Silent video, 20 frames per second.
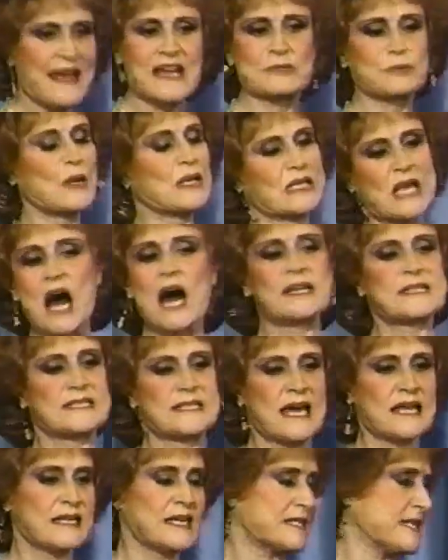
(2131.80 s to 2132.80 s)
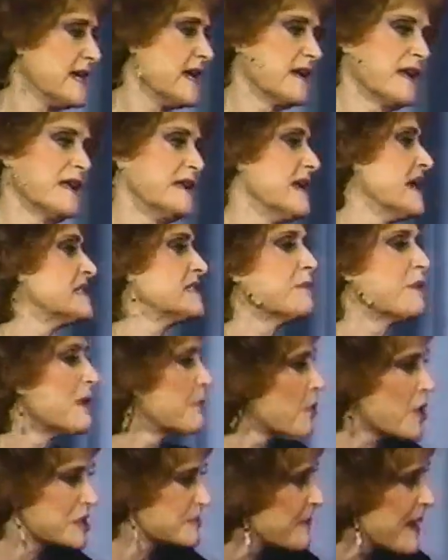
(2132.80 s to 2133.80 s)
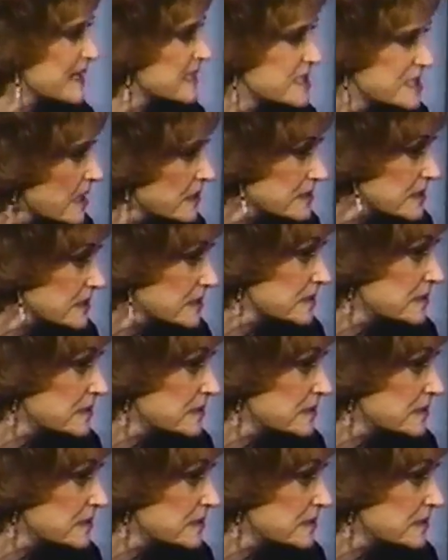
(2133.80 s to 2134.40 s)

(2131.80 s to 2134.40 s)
that's what God said to T.L. and Daisy when he brought us back to Tulsa.